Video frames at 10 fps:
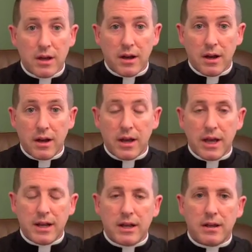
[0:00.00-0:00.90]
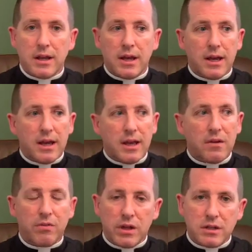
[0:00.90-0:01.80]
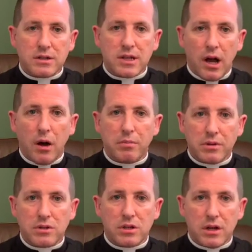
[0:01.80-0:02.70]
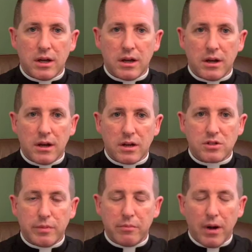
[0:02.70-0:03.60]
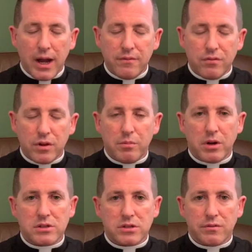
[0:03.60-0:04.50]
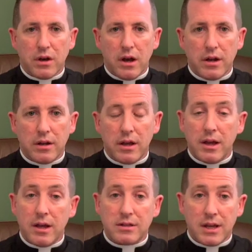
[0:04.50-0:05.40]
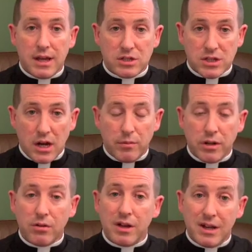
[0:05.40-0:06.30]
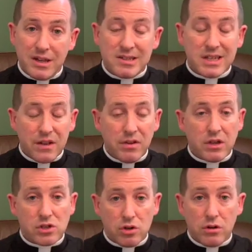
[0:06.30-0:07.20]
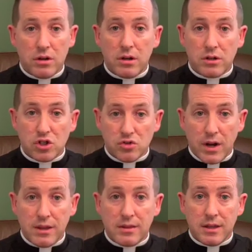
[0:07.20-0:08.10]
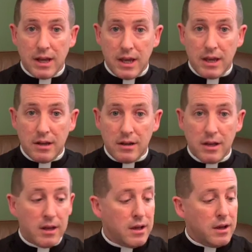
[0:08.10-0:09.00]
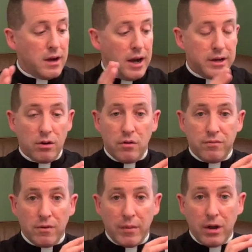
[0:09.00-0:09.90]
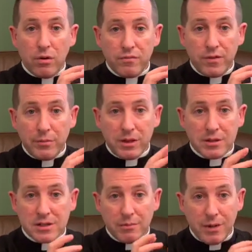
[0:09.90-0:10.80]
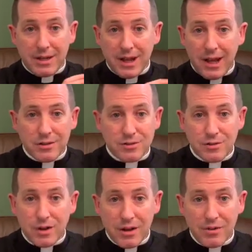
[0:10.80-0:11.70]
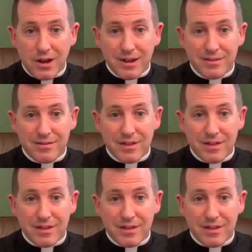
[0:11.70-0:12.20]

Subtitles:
And it really does help us to be mindful of the presence of God. It's as sacramental. It is giving us certain strength and aid. I know from my own family, this is something my dad used to do every night.